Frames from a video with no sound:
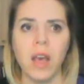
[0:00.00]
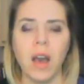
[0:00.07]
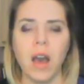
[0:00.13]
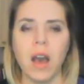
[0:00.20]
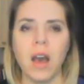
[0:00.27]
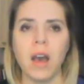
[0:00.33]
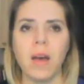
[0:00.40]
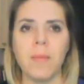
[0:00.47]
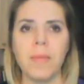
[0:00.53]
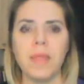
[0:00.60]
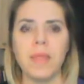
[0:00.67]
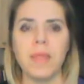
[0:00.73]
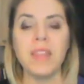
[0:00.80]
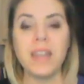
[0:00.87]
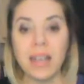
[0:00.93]
The
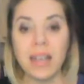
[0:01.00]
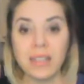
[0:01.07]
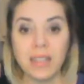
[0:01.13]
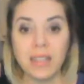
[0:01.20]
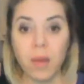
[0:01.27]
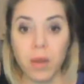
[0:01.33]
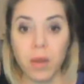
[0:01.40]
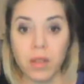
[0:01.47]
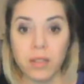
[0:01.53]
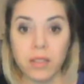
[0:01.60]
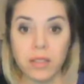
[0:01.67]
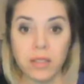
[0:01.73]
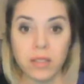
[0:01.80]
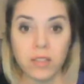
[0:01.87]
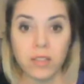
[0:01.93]
next thing I'm going to
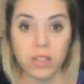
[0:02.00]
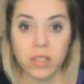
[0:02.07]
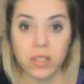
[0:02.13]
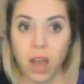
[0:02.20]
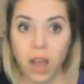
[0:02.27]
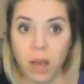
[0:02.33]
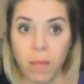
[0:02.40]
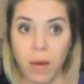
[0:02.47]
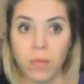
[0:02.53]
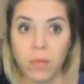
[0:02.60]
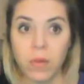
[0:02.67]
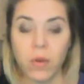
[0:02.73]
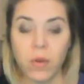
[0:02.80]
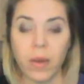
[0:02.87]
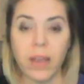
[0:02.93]
just talk about
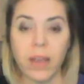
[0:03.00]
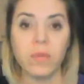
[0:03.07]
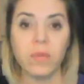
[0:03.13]
real quick